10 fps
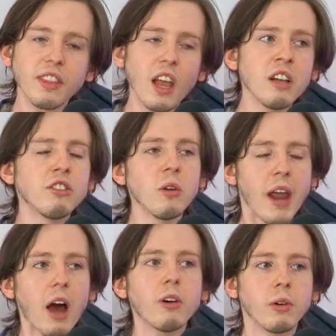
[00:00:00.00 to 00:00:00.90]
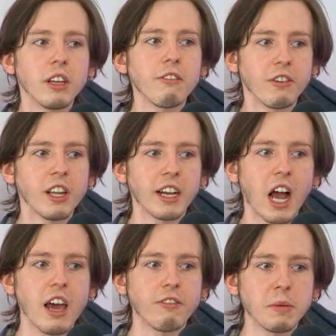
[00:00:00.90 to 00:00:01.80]
And so now to really feel like
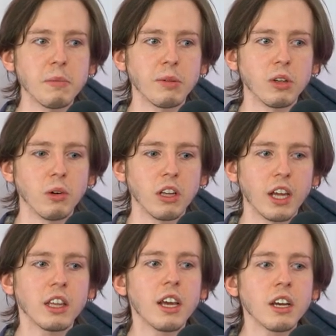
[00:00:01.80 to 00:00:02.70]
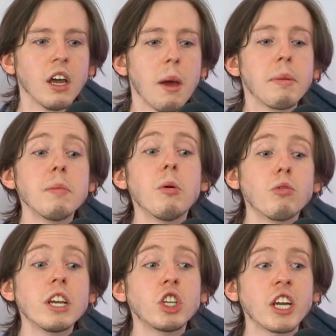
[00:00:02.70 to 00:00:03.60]
I have people who are like like people
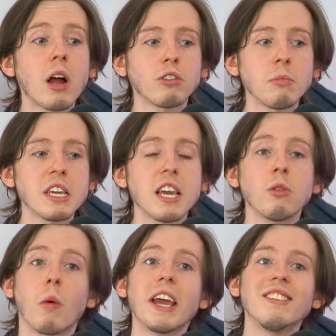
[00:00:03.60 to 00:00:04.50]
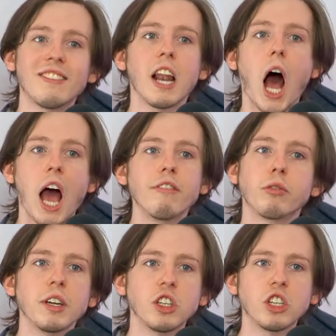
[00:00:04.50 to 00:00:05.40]
reaching out to me in ways that I've
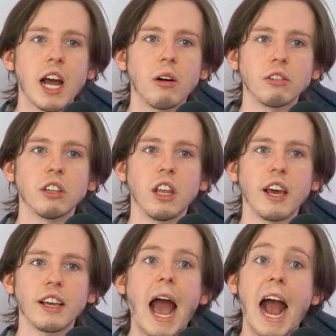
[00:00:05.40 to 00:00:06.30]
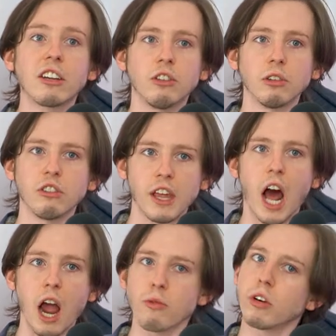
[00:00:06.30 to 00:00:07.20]
reached out to like actors that
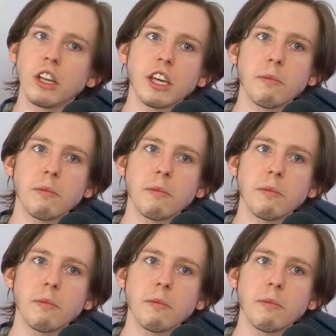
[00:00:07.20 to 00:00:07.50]
I really